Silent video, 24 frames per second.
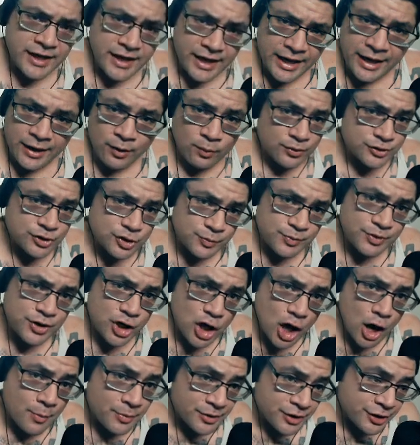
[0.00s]
and once you
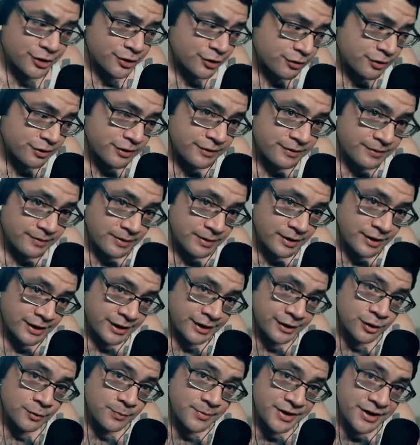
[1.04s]
become an inter- uh,
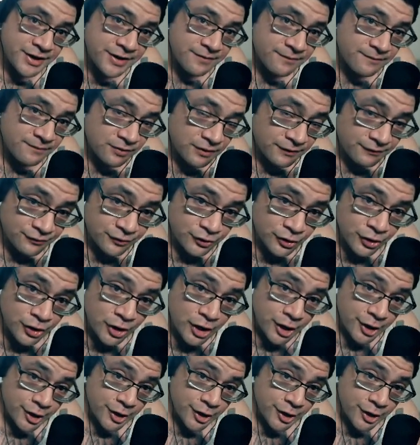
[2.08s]
intermediate lifter,